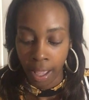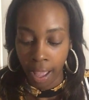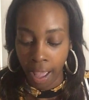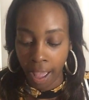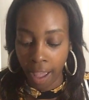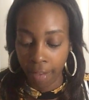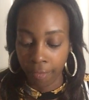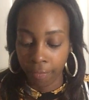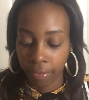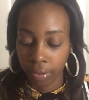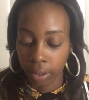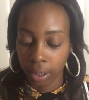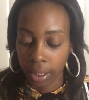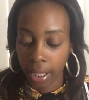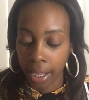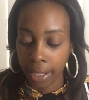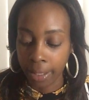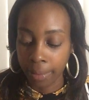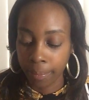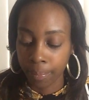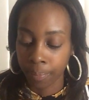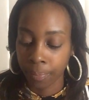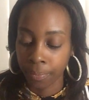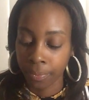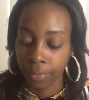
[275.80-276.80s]
I feel
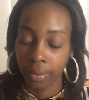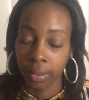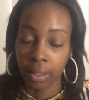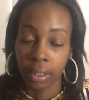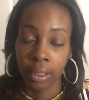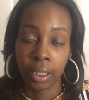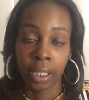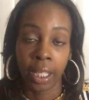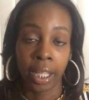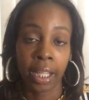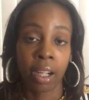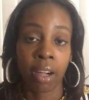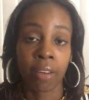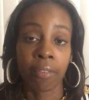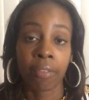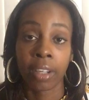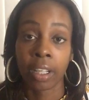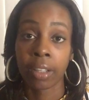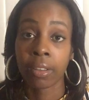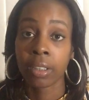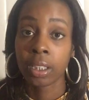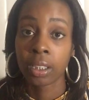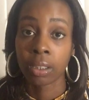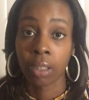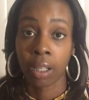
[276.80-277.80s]
like they are
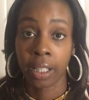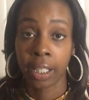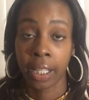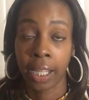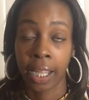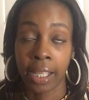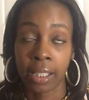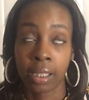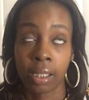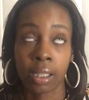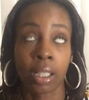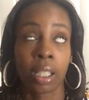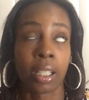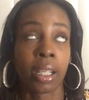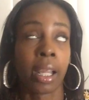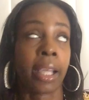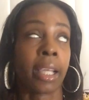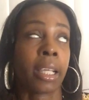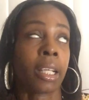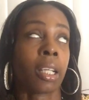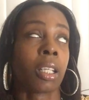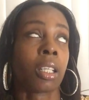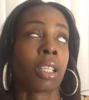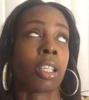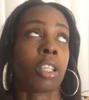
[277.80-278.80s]
very sarcastic, and I
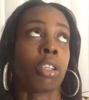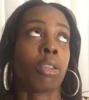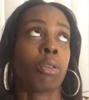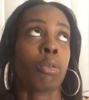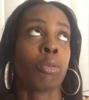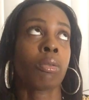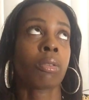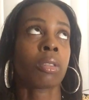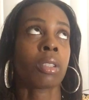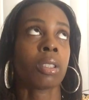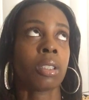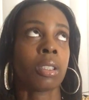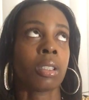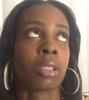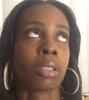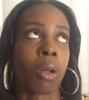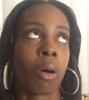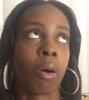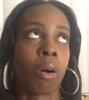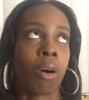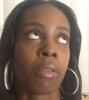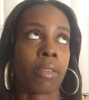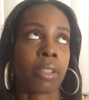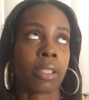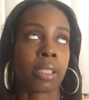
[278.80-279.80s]
get accused of this
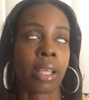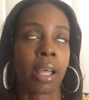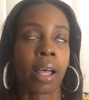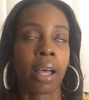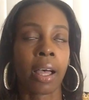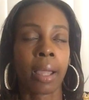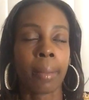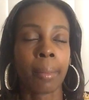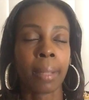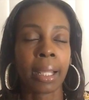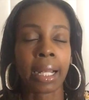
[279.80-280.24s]
all the time,